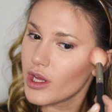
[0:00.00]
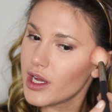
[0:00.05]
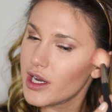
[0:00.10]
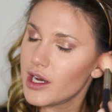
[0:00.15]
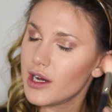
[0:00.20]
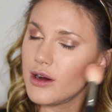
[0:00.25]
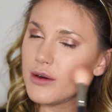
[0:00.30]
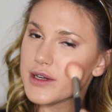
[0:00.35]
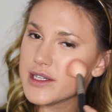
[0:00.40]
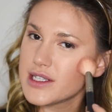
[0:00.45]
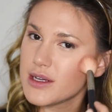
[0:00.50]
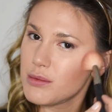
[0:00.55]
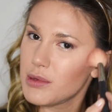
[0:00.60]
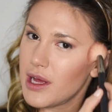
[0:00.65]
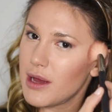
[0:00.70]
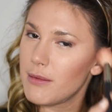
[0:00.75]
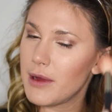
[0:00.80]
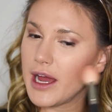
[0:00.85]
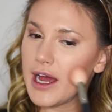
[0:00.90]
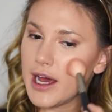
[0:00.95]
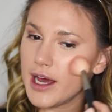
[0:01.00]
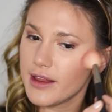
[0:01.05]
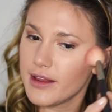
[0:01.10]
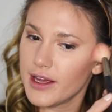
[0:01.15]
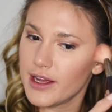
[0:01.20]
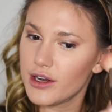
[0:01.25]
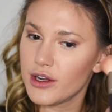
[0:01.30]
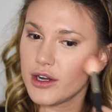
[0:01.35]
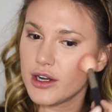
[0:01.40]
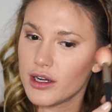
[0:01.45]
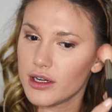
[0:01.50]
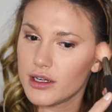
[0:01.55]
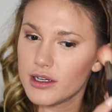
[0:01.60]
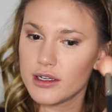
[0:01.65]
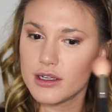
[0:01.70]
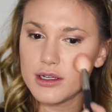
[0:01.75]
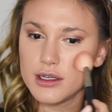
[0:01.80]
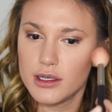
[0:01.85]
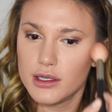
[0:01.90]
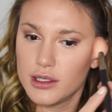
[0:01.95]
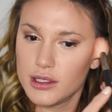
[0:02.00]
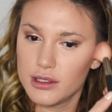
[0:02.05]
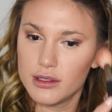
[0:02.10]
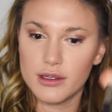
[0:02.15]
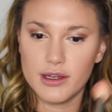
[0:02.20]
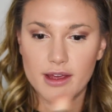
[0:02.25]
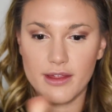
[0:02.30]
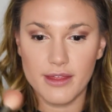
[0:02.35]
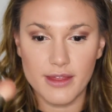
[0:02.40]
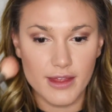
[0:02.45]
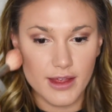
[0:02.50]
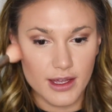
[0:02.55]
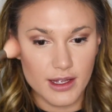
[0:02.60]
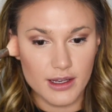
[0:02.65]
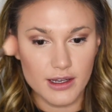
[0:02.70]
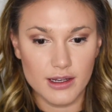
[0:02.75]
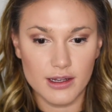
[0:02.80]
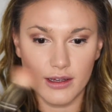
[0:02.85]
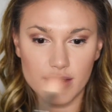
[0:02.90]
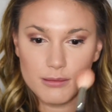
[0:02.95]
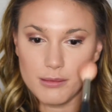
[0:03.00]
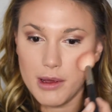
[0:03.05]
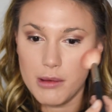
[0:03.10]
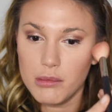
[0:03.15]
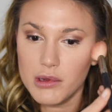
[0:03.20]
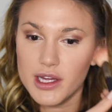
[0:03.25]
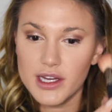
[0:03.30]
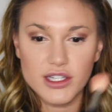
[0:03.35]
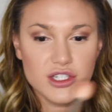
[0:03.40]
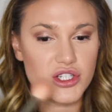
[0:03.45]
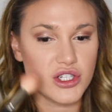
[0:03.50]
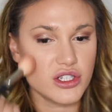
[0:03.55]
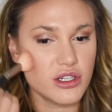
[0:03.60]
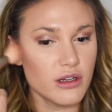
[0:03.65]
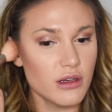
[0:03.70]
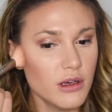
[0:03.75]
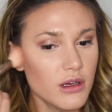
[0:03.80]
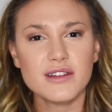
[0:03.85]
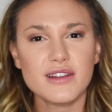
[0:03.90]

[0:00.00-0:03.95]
And I always apply my highlighter and then my blush.